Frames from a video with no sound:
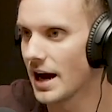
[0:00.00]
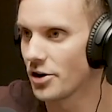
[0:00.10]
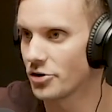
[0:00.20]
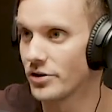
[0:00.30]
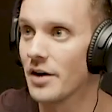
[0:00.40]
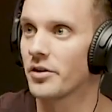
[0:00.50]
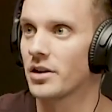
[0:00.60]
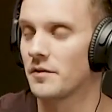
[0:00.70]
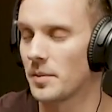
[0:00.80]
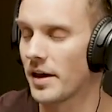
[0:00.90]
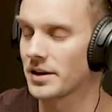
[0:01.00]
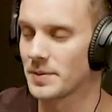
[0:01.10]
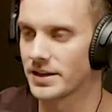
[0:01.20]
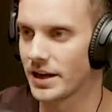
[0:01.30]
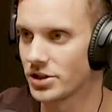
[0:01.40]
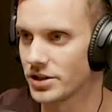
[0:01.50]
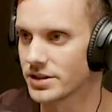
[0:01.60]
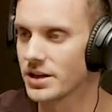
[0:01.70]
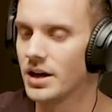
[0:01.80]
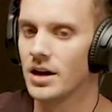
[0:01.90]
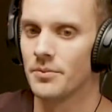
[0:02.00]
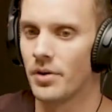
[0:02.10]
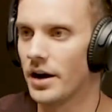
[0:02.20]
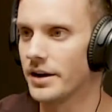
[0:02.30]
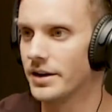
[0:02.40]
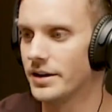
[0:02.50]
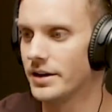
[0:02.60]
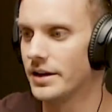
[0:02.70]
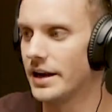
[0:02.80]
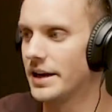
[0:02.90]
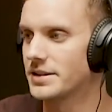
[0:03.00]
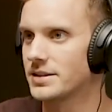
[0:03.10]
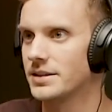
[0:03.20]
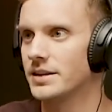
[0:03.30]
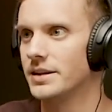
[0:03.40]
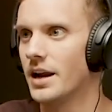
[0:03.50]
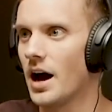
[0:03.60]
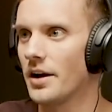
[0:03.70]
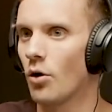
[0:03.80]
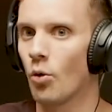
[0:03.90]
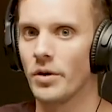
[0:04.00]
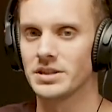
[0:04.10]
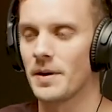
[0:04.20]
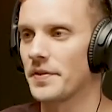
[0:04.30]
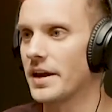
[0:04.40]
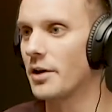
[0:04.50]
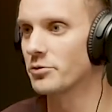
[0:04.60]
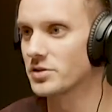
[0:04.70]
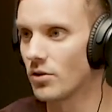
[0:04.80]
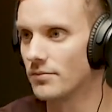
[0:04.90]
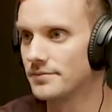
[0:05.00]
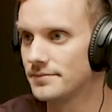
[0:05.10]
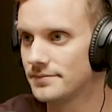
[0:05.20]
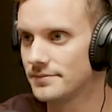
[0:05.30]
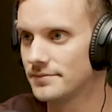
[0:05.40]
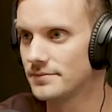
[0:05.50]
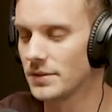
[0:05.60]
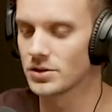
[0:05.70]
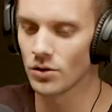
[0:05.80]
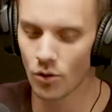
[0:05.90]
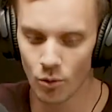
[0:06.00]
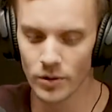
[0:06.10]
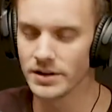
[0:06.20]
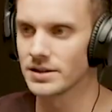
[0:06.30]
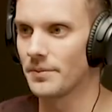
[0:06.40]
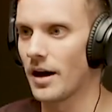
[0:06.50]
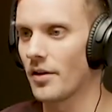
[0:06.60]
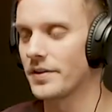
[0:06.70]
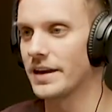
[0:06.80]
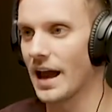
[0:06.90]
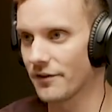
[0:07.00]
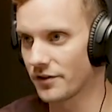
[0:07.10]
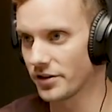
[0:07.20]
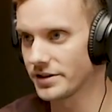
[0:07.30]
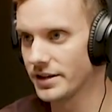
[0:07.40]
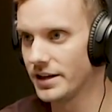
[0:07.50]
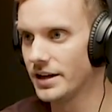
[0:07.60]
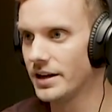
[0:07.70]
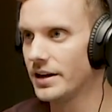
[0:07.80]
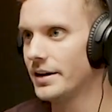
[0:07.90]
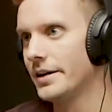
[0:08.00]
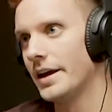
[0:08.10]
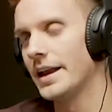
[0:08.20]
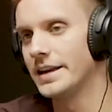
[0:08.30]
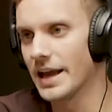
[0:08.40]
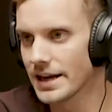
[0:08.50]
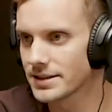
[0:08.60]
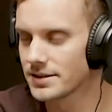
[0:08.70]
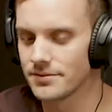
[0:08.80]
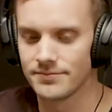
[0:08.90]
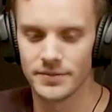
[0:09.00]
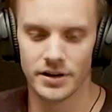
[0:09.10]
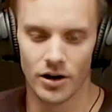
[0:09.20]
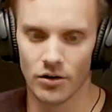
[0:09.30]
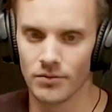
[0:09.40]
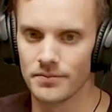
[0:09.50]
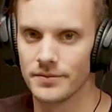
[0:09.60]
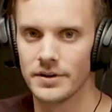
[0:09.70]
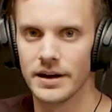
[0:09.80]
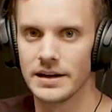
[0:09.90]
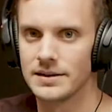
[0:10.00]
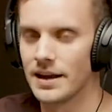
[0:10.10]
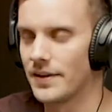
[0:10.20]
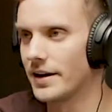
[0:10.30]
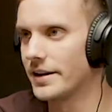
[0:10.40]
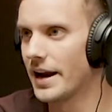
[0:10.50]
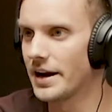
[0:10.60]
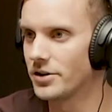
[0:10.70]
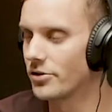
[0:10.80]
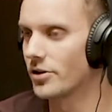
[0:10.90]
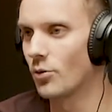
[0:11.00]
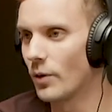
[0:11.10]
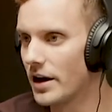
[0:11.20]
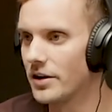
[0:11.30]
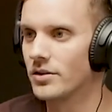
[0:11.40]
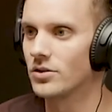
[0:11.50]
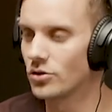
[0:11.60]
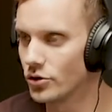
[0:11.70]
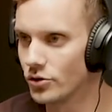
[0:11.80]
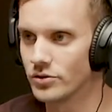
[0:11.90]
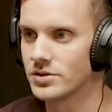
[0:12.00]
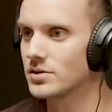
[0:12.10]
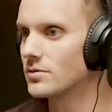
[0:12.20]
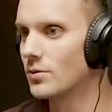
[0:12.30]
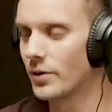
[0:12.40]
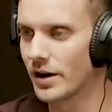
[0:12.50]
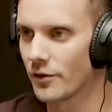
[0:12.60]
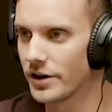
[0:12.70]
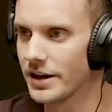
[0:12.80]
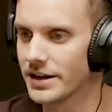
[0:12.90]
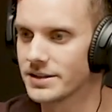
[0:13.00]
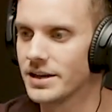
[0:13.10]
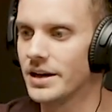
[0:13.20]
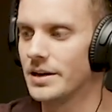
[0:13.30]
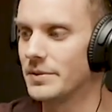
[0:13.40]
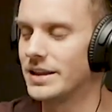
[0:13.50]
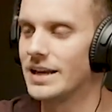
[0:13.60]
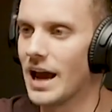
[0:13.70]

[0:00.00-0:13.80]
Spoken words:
now you're never going to live up to the expectations. But it's not always about the end result. It's always about the effort. And yes, at the end of the day, you're going to win, lose, whatever it is. But the